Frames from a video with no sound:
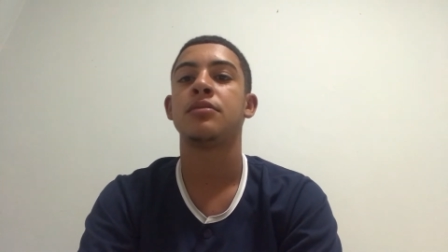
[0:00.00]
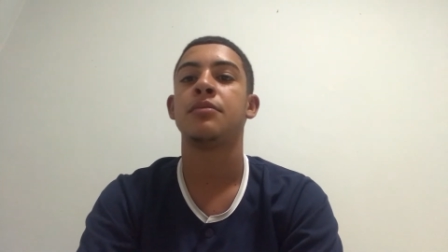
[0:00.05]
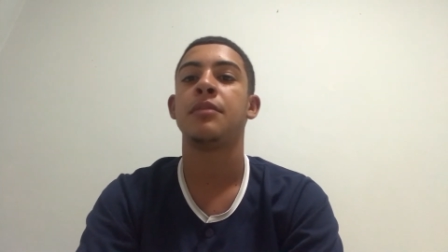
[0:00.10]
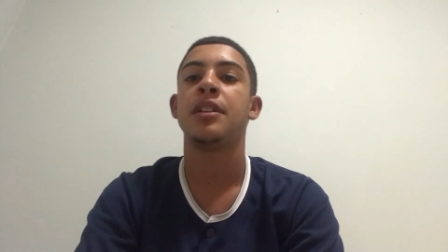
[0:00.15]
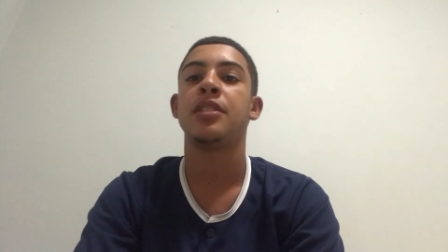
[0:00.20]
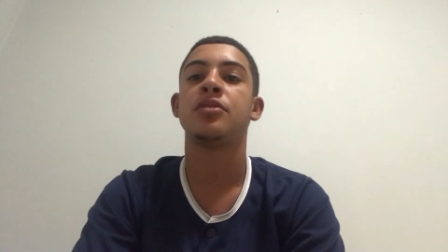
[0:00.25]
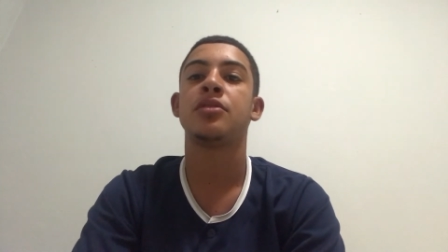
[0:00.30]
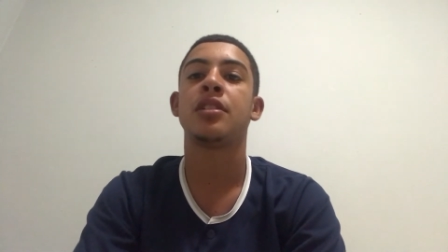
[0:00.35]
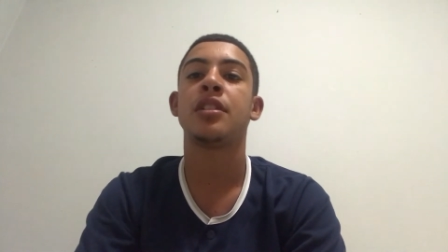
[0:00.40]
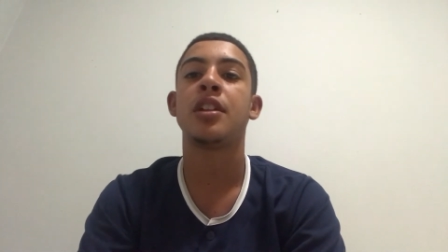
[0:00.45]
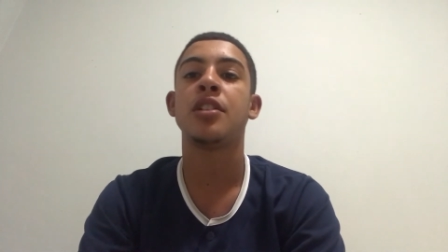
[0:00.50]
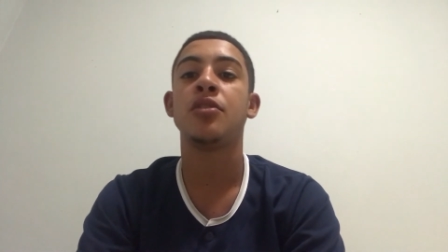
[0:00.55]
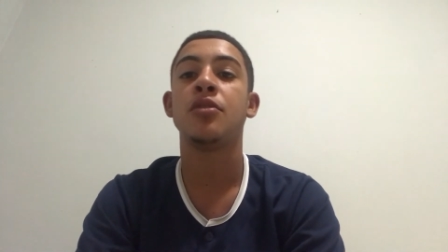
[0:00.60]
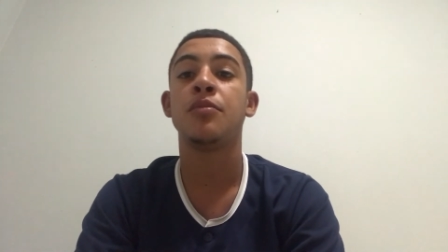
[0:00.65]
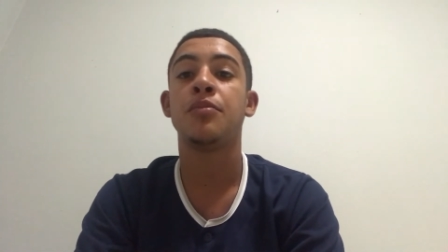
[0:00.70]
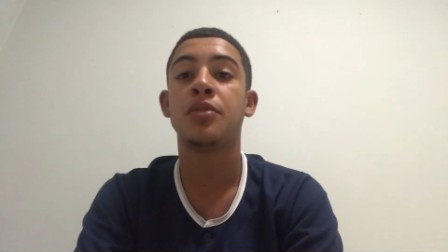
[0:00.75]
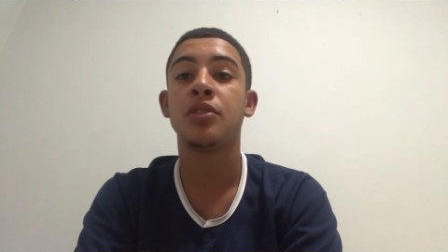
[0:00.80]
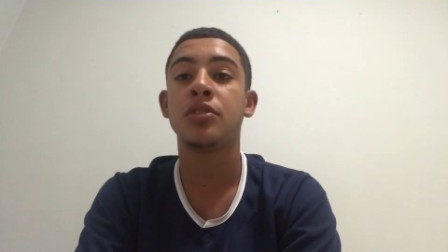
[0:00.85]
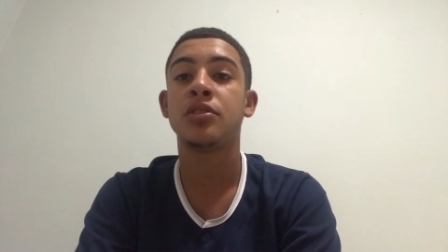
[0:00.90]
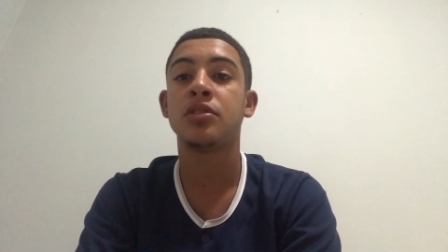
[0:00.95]
Make sure that you
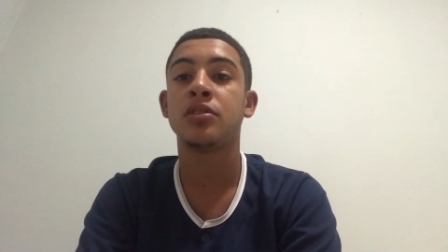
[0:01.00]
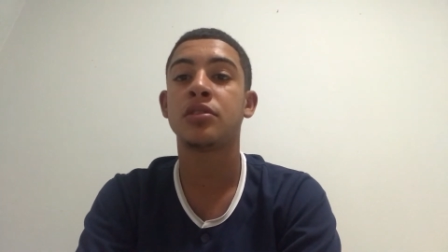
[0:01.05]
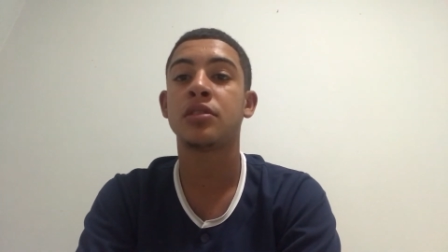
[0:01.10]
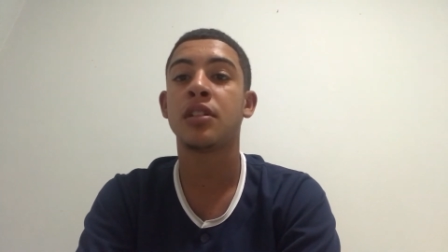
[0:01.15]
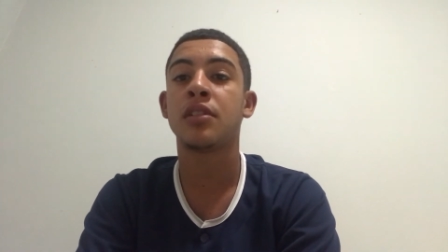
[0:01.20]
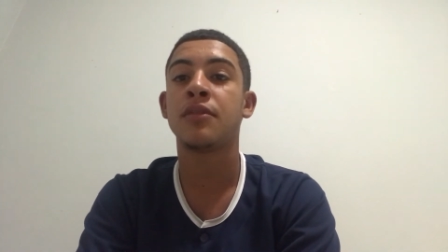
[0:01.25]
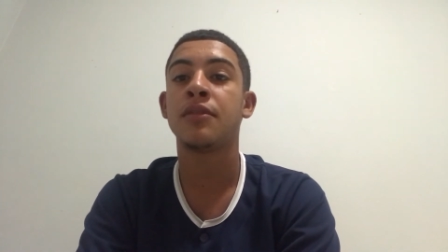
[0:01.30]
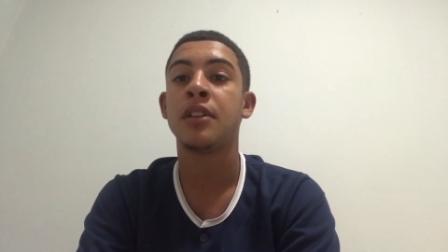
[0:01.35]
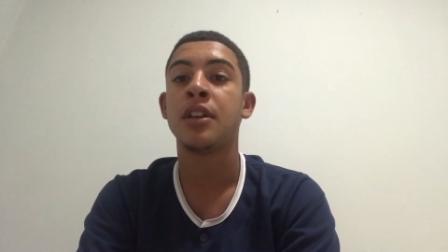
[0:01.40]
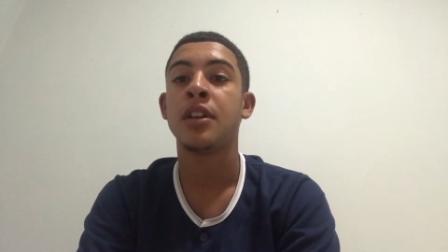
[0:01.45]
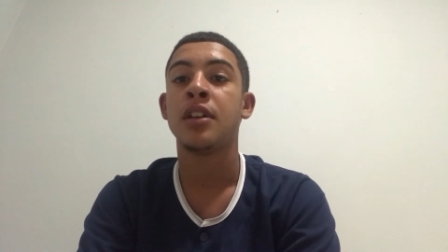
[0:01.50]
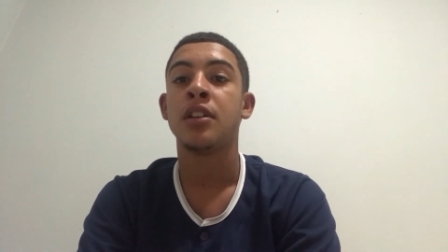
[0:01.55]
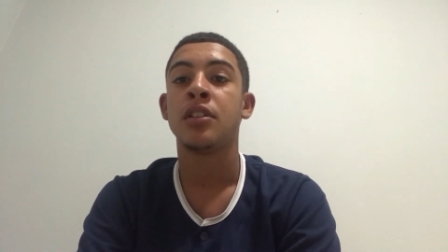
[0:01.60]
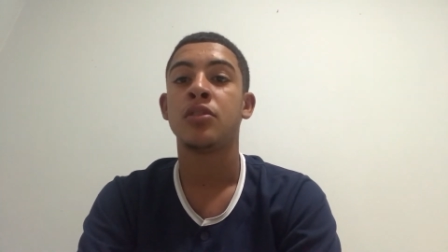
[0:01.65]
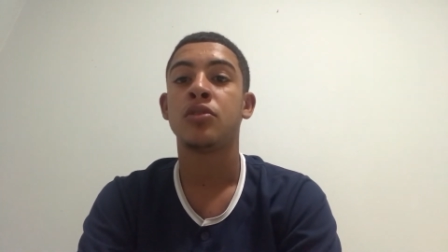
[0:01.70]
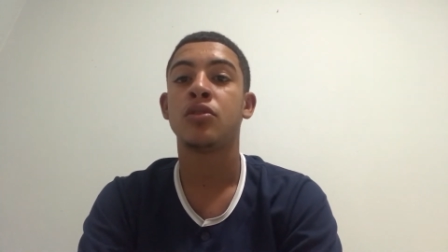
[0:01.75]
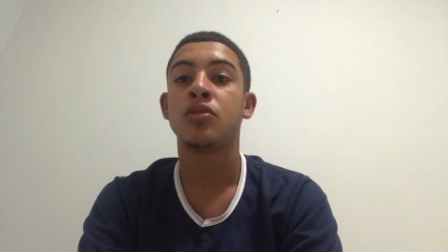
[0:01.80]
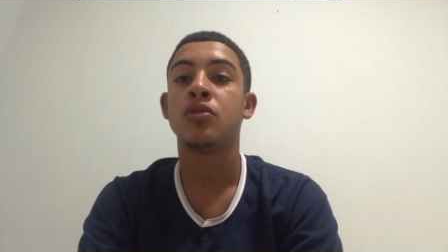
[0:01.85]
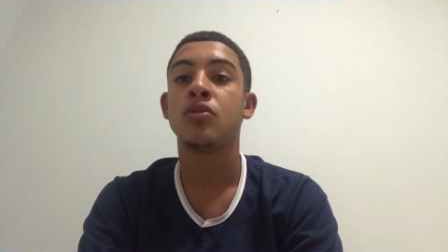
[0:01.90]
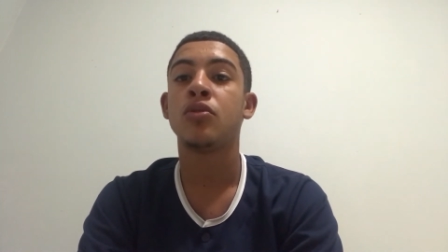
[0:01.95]
push yourself
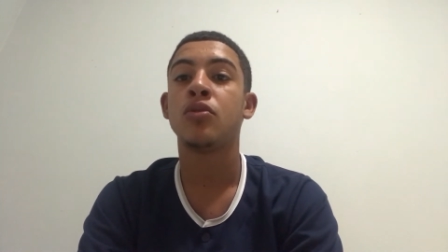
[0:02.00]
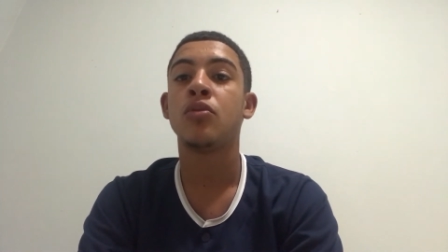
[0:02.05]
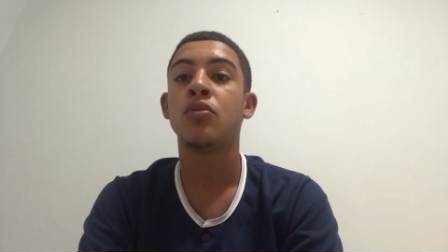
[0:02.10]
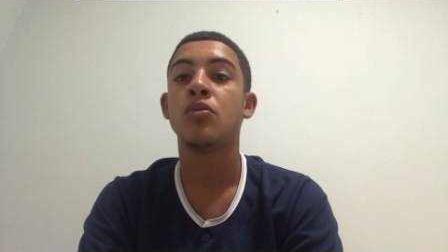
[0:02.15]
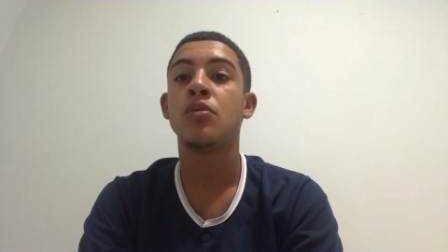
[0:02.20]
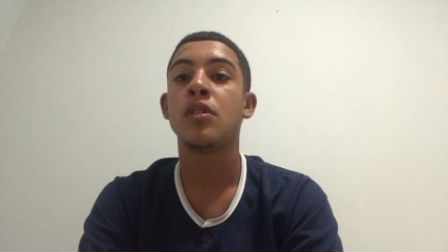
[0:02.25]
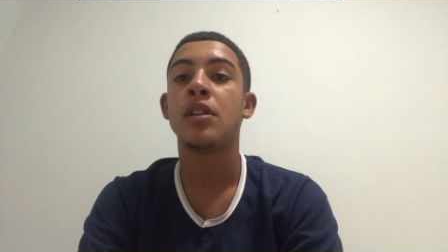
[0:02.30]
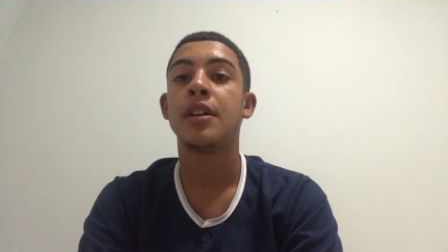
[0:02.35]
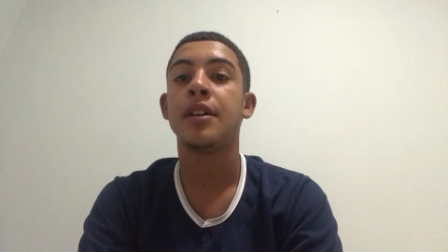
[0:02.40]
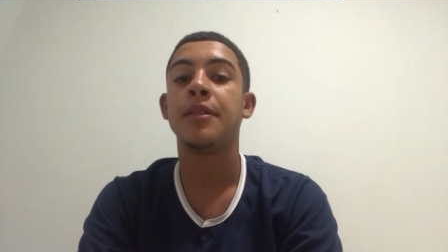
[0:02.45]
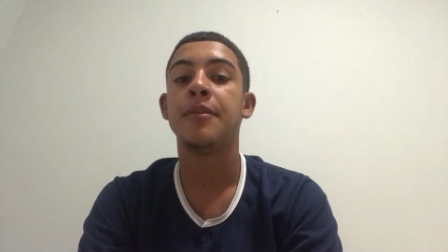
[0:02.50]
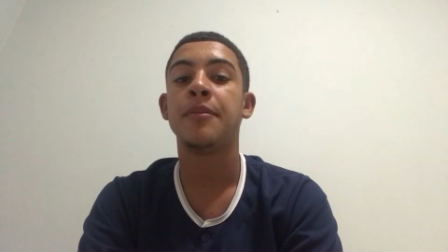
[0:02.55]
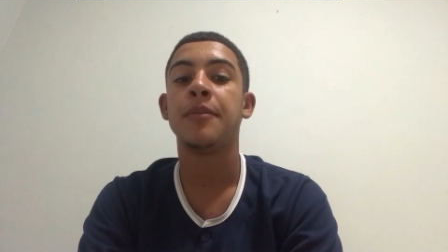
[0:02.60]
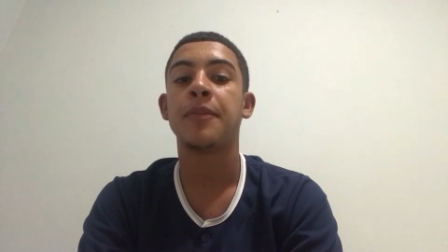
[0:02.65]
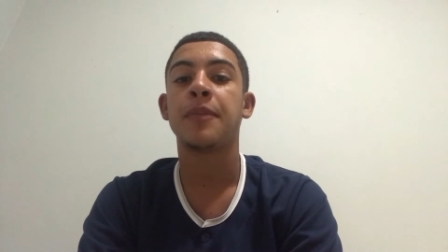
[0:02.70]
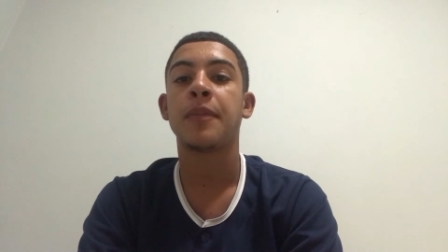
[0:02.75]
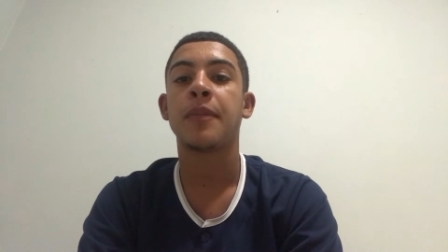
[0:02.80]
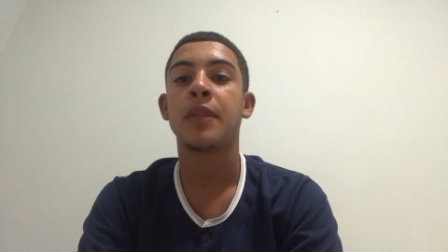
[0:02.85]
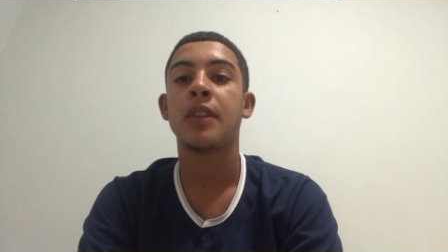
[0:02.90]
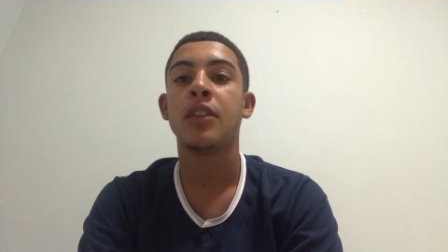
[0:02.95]
to do what
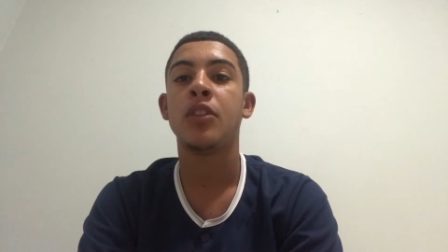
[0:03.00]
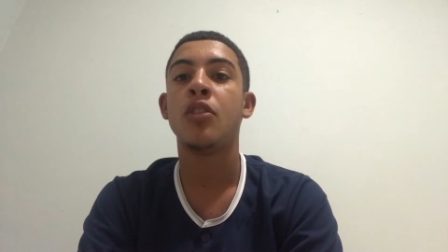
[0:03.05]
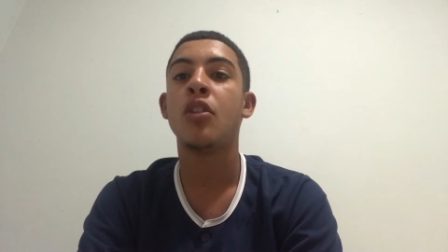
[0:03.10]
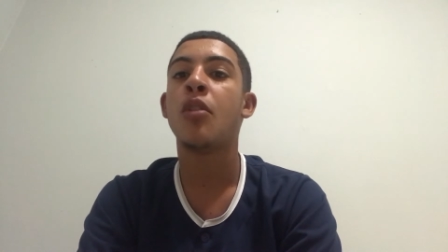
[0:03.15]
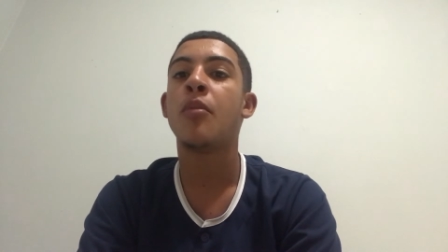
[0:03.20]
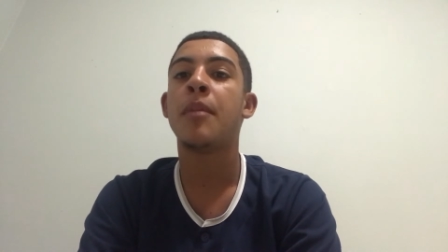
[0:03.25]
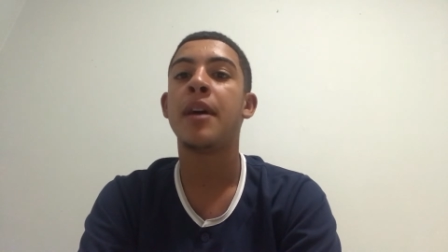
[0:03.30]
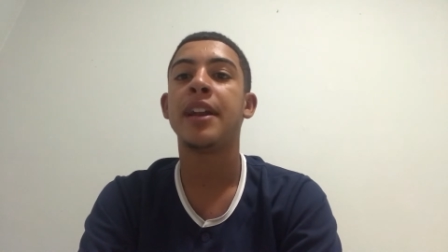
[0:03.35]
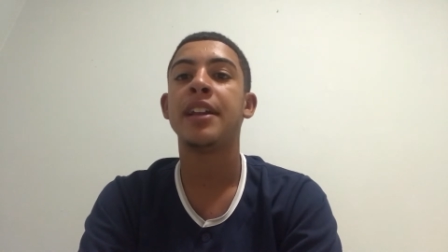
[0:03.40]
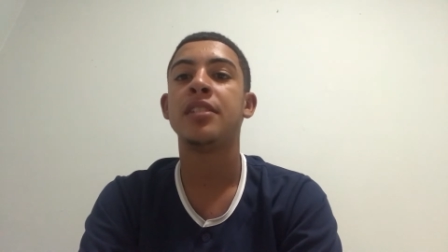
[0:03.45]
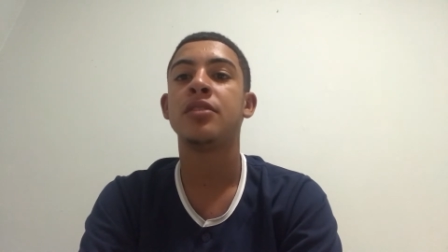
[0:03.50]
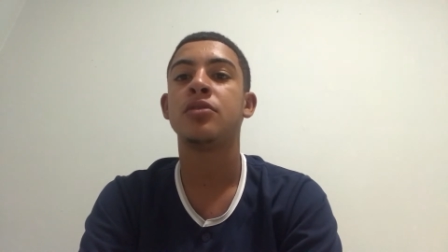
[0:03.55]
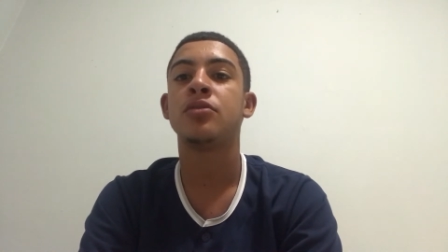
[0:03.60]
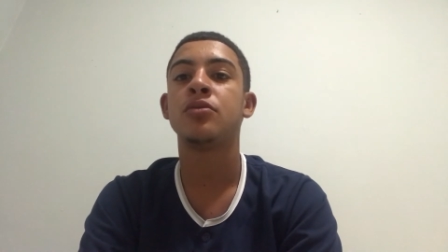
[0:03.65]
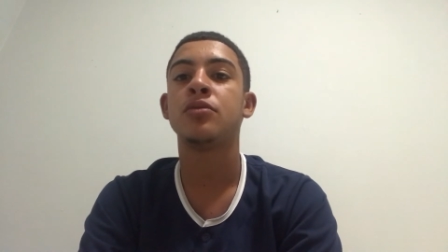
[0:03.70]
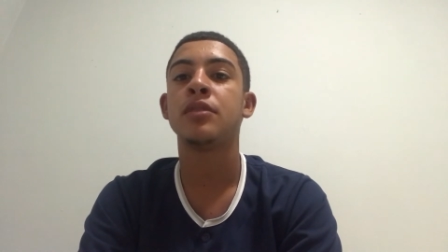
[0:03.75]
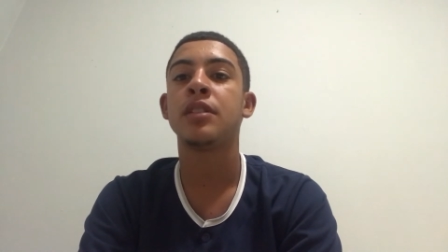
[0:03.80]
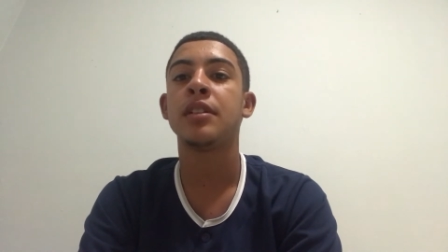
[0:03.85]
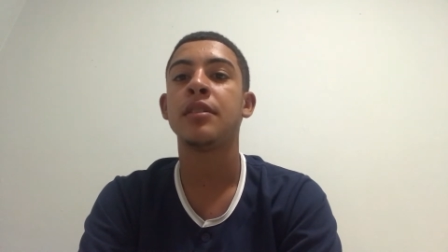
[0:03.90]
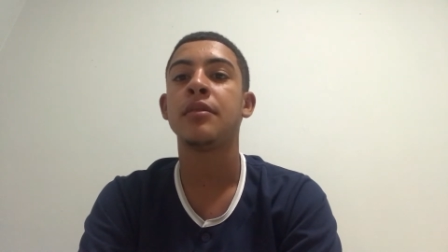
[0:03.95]
nobody's
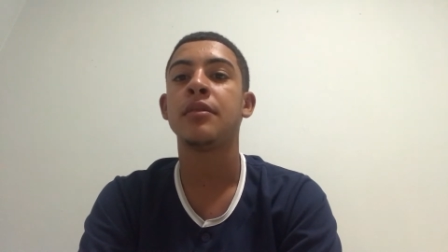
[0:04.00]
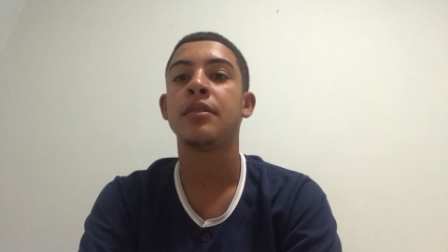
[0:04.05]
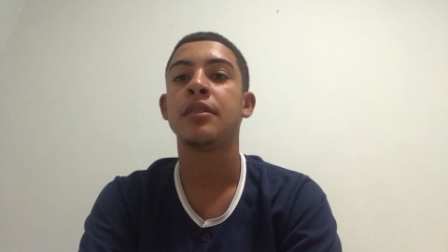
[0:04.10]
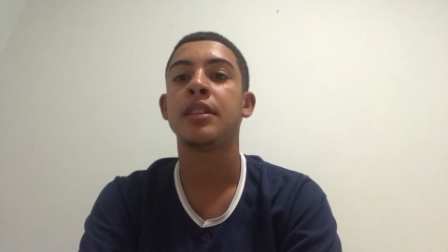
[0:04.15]
doing.